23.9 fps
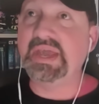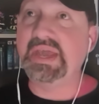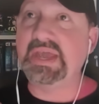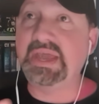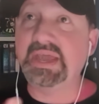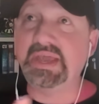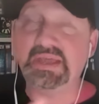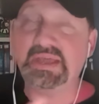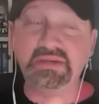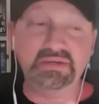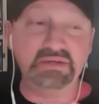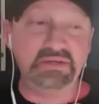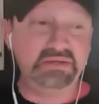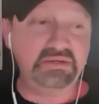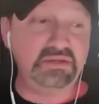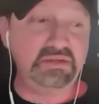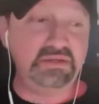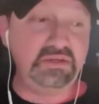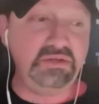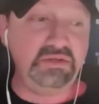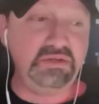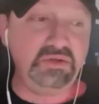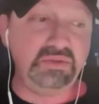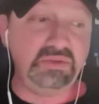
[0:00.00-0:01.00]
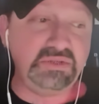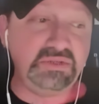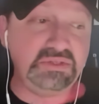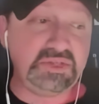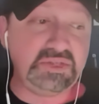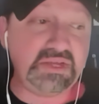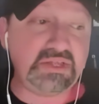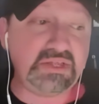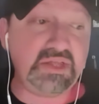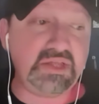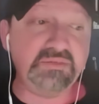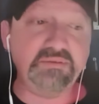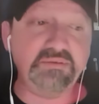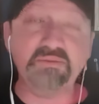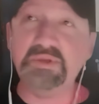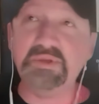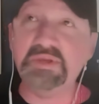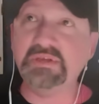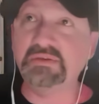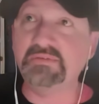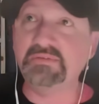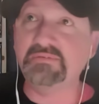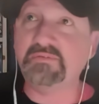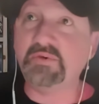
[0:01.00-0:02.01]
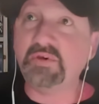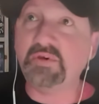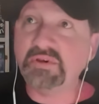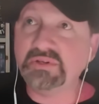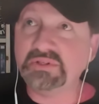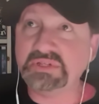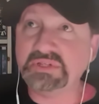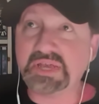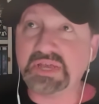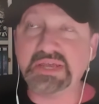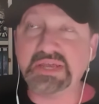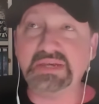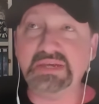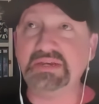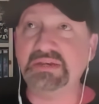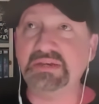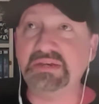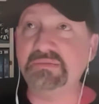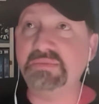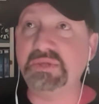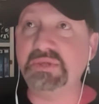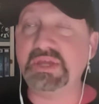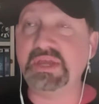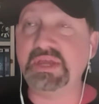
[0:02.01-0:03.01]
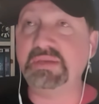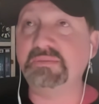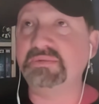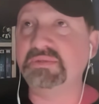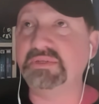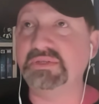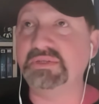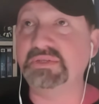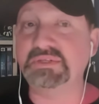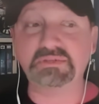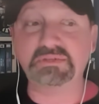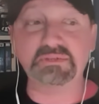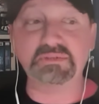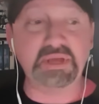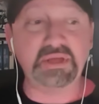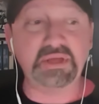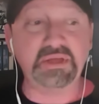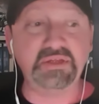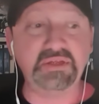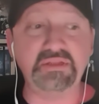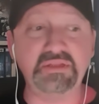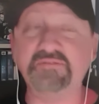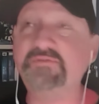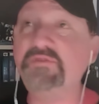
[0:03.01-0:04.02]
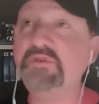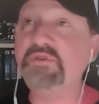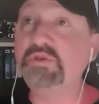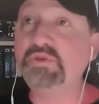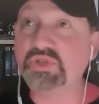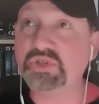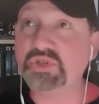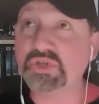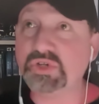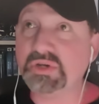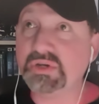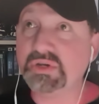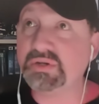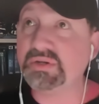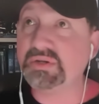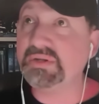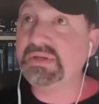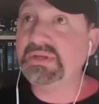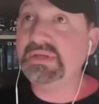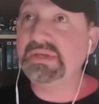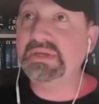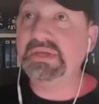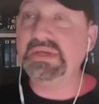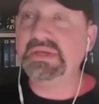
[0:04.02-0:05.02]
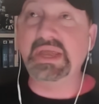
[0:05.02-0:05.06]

and, the Cyclops being farsighted and being able to smell the future